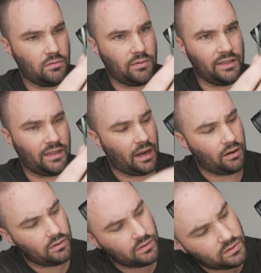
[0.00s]
right there.
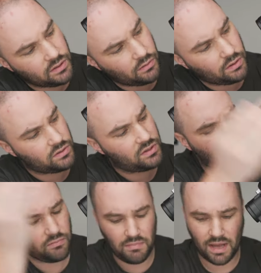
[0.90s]
So you just
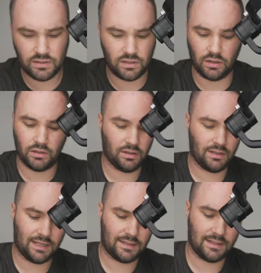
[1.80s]
mount it on and
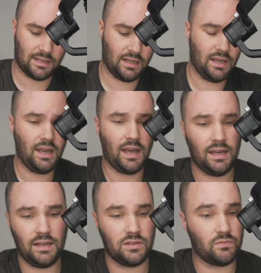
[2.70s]
that's it.
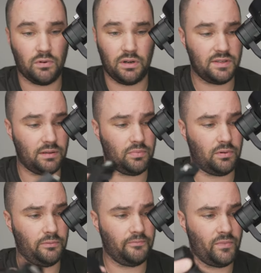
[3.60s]
And it is really
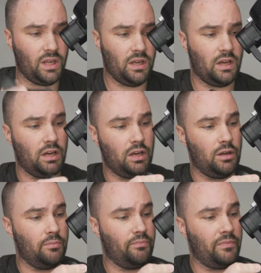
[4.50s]
simple.
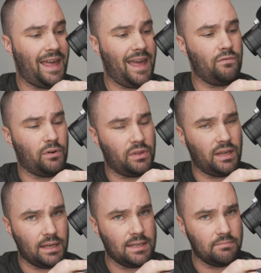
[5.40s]

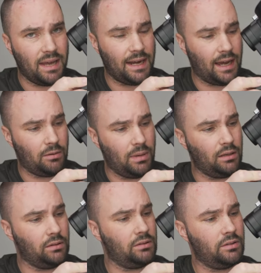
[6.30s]
Everything is made out of
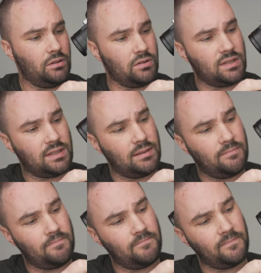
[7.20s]
metal. You just
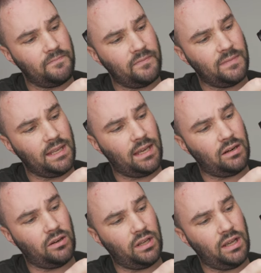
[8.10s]
get it
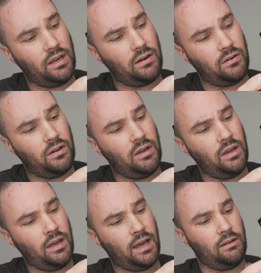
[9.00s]
on here
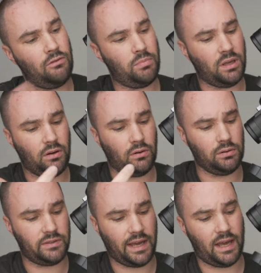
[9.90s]
and it would be cool
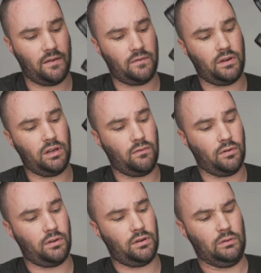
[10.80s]
to have another
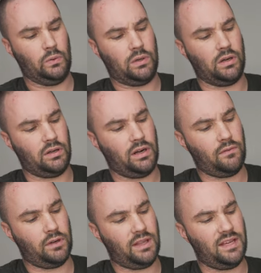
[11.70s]
one. Ooh, got another
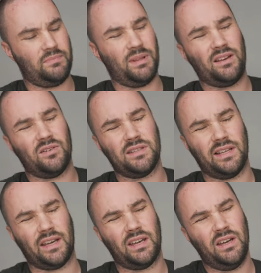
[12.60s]
one of these, but they cost
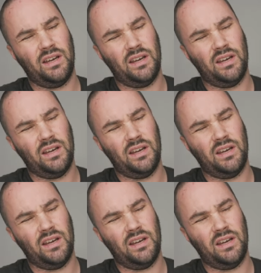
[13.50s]
like,